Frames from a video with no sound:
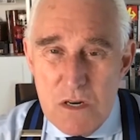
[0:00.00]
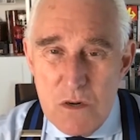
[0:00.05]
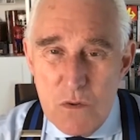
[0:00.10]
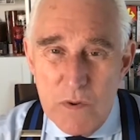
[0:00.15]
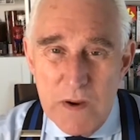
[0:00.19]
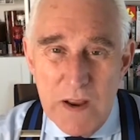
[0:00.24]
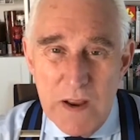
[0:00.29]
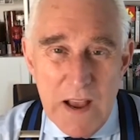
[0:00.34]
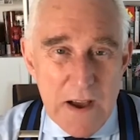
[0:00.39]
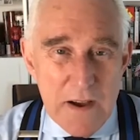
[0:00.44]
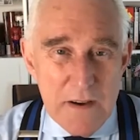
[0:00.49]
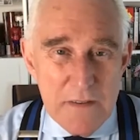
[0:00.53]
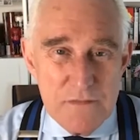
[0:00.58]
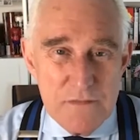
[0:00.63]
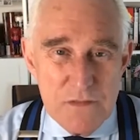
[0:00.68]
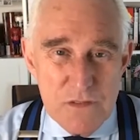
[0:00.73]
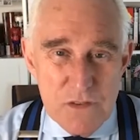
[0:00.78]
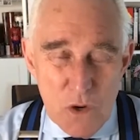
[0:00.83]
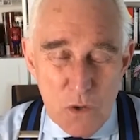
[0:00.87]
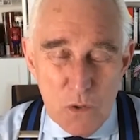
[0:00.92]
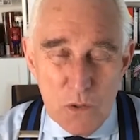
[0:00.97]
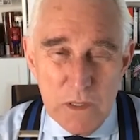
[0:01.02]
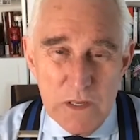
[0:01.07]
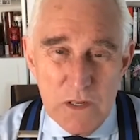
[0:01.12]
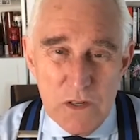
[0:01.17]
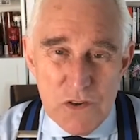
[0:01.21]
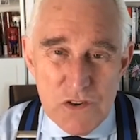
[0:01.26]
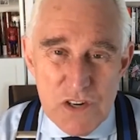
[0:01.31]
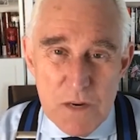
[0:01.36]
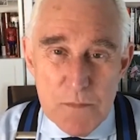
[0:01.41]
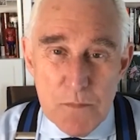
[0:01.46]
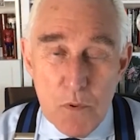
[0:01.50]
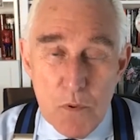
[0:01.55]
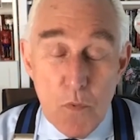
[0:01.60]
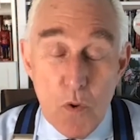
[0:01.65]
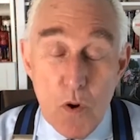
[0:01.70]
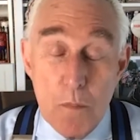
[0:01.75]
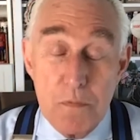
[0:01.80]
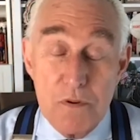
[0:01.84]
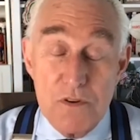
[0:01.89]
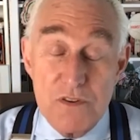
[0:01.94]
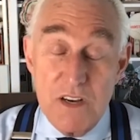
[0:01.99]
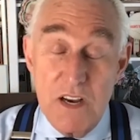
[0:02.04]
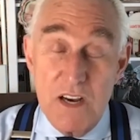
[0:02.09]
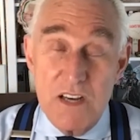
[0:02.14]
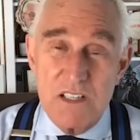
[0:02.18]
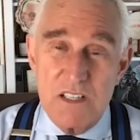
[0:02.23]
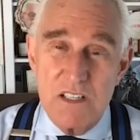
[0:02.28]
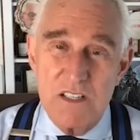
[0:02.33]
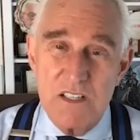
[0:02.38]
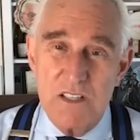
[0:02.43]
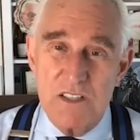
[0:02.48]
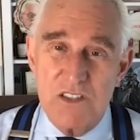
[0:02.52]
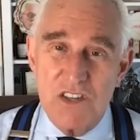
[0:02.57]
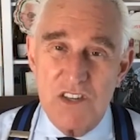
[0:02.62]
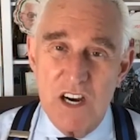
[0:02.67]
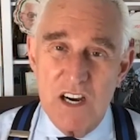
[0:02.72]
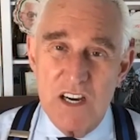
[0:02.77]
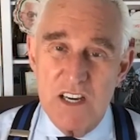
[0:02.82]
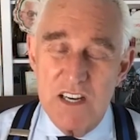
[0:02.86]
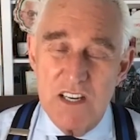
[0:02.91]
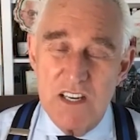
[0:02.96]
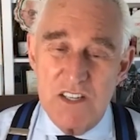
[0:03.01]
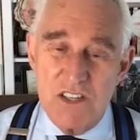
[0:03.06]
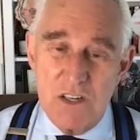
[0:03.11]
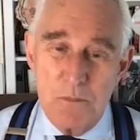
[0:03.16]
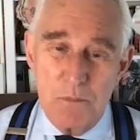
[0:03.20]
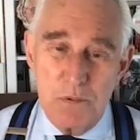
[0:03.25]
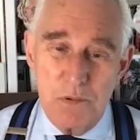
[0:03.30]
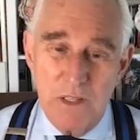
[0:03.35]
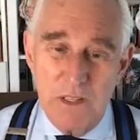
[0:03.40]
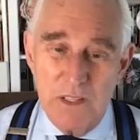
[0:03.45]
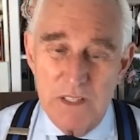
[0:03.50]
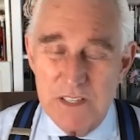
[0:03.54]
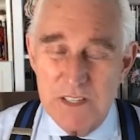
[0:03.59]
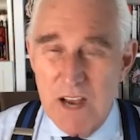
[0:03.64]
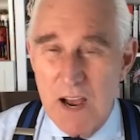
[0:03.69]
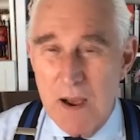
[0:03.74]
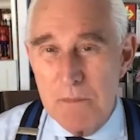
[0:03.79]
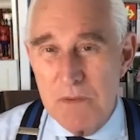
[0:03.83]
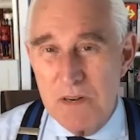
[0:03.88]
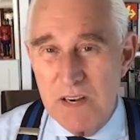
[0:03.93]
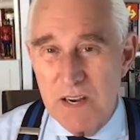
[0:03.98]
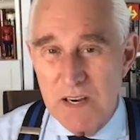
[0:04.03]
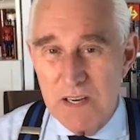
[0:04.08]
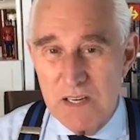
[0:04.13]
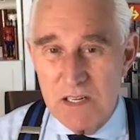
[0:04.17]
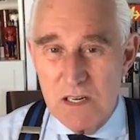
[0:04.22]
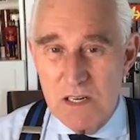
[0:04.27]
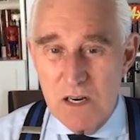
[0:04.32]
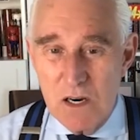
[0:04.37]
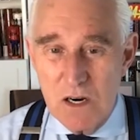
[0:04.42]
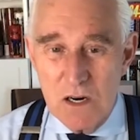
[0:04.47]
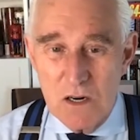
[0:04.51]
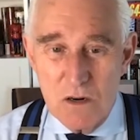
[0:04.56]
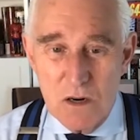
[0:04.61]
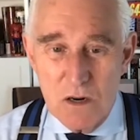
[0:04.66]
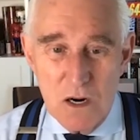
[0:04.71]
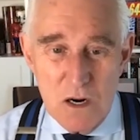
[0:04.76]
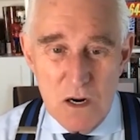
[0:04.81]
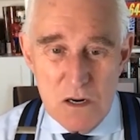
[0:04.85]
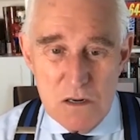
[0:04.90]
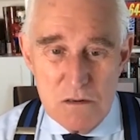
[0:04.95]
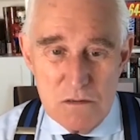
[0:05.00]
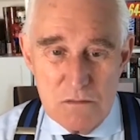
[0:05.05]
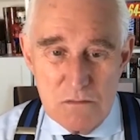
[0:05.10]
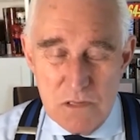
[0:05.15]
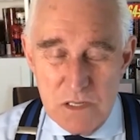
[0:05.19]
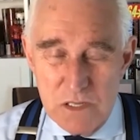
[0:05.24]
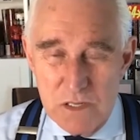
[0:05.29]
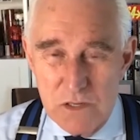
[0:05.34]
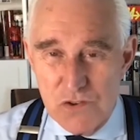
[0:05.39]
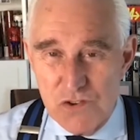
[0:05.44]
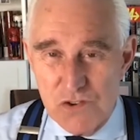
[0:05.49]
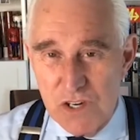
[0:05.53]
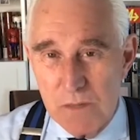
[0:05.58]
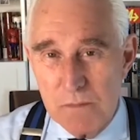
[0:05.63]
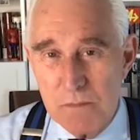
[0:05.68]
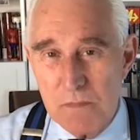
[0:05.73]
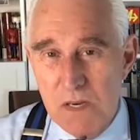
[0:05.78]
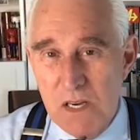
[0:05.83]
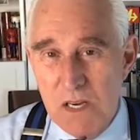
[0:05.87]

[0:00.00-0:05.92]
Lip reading: We have no leadership, or more precisely, the Chinese completely dominate our leadership.